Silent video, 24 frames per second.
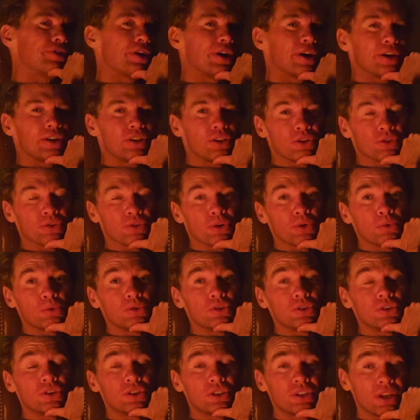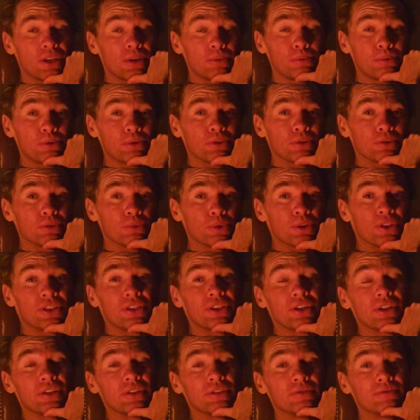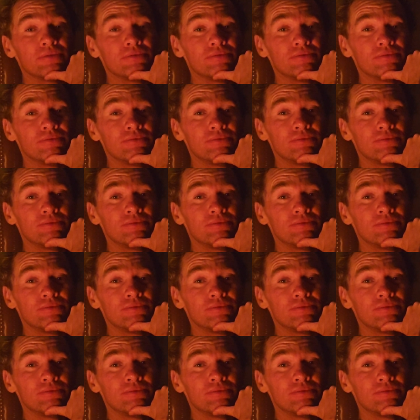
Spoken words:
find their own steeple within,